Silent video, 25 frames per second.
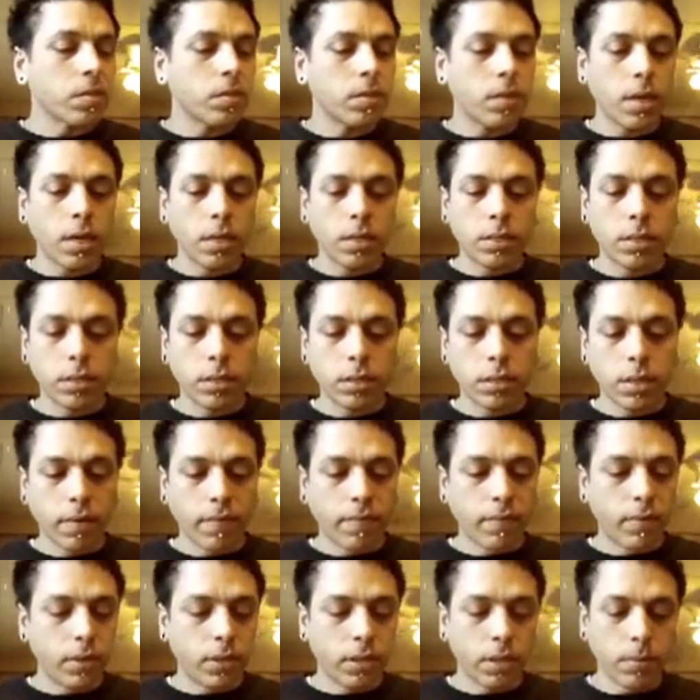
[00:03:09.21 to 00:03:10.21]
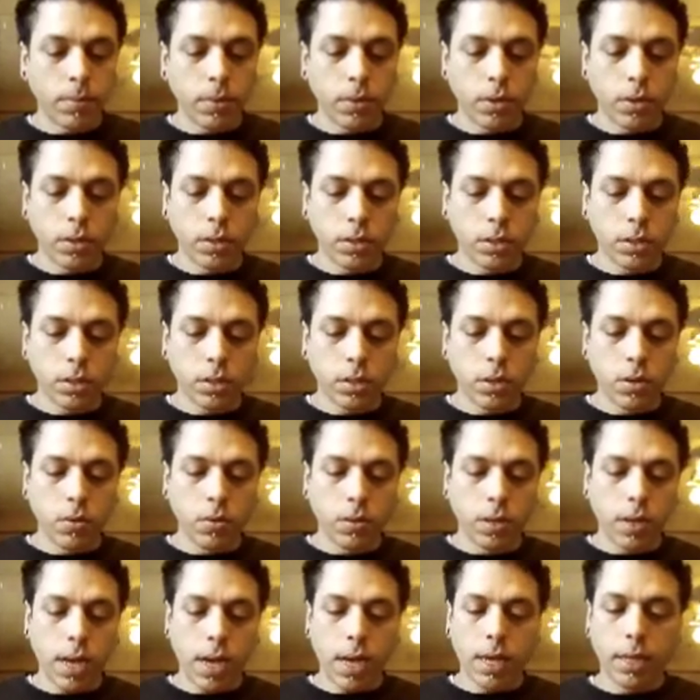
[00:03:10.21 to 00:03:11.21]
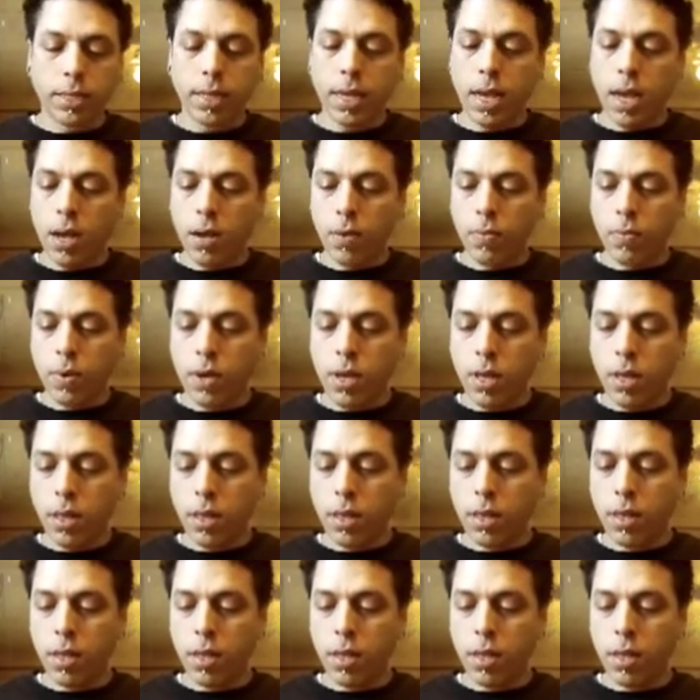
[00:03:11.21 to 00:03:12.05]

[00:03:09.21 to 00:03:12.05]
That's definitely something you could slow the guys down with.